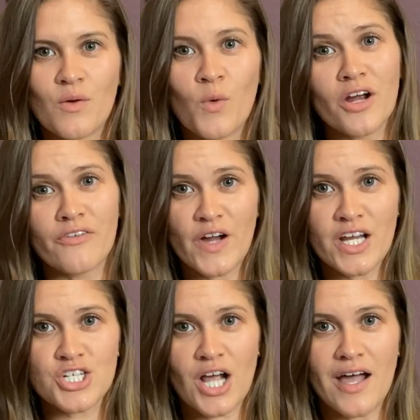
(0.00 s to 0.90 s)
We're a
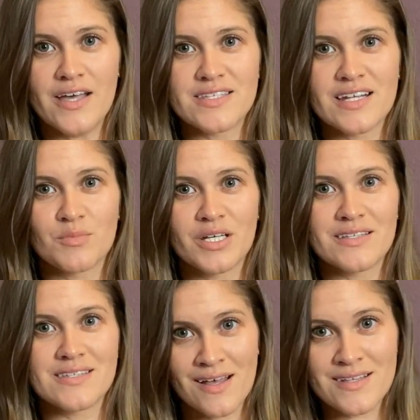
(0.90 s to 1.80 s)
franchise. And I'm
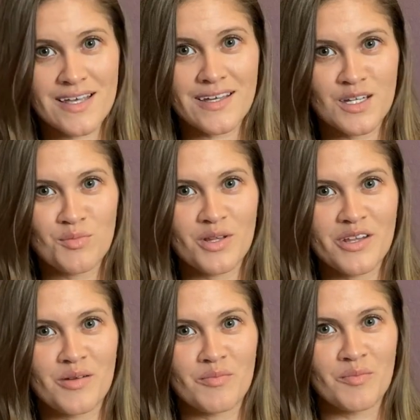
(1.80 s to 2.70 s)
like, sounds like an
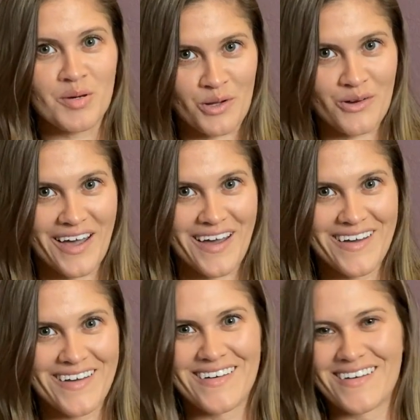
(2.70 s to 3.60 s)
MLM, but
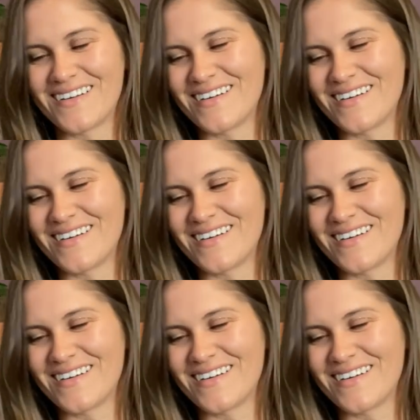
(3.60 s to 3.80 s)
okay.